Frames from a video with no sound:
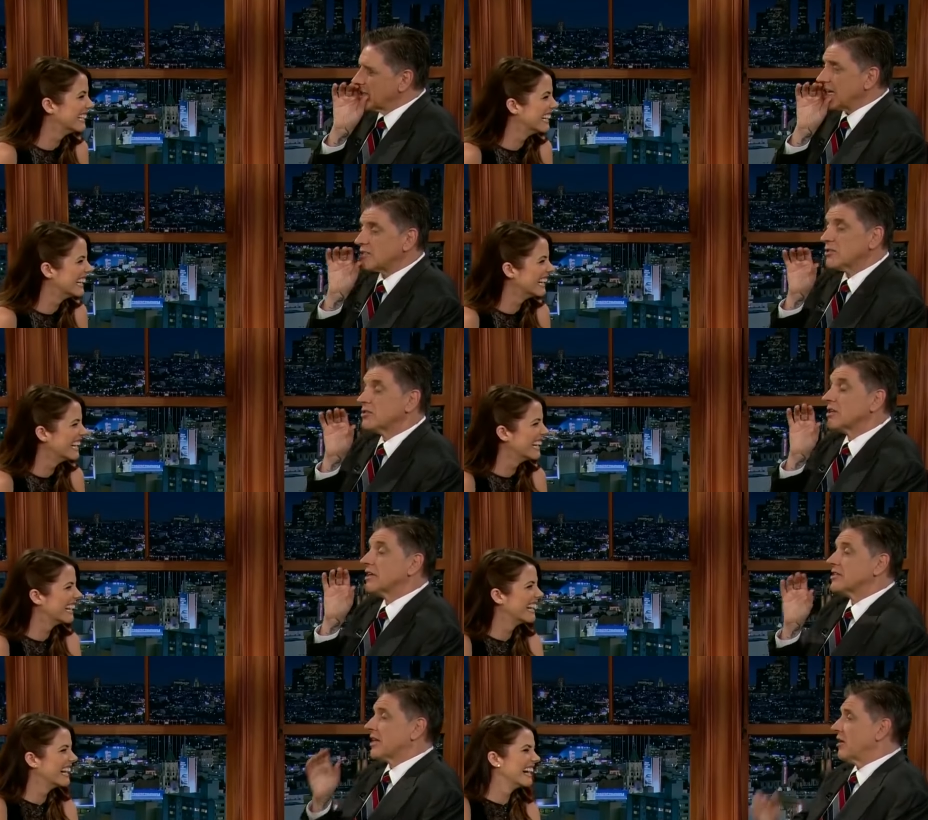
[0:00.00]

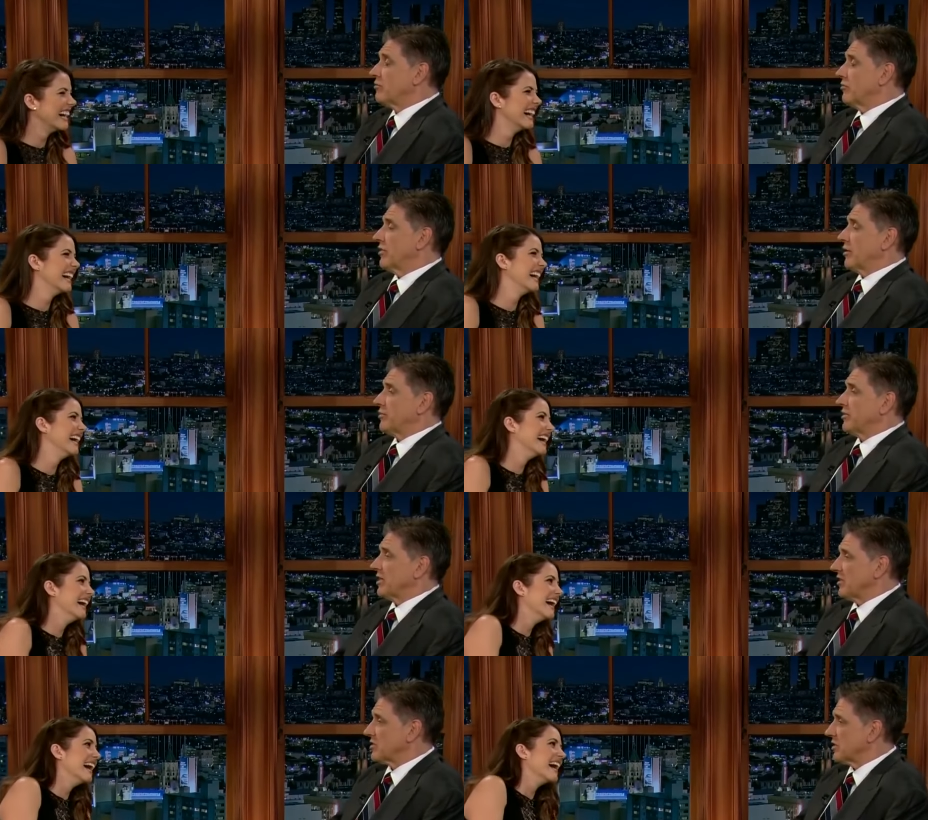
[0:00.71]
Speaker 1: Glasgow's got a terrible
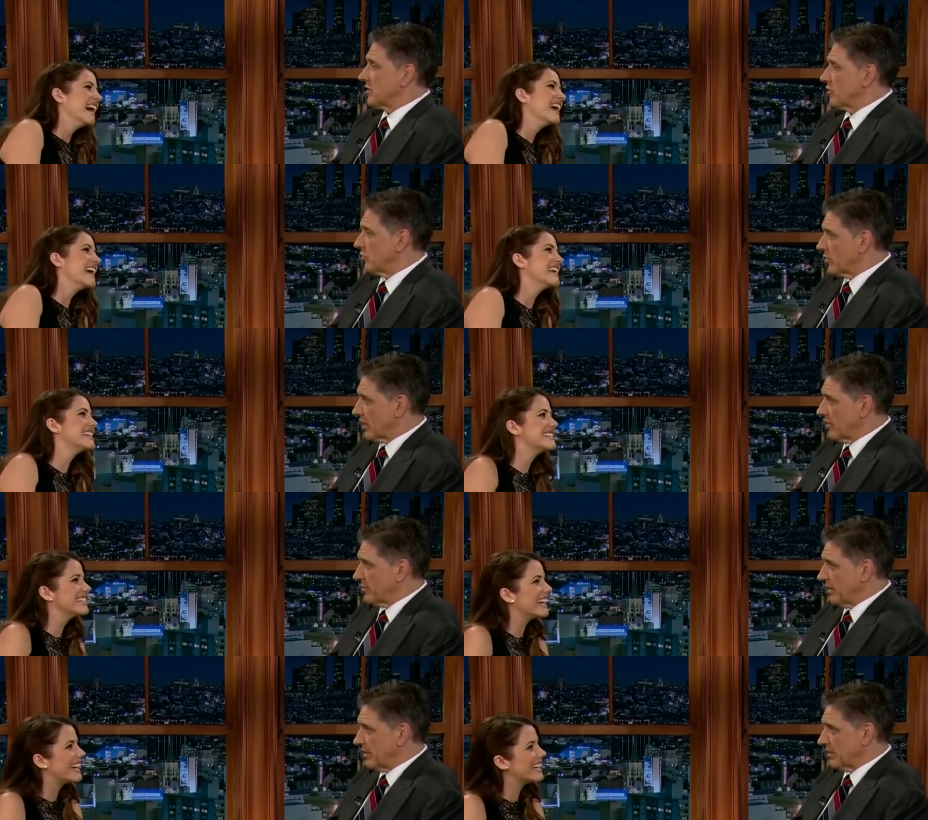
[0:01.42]
reputation in the it, UK.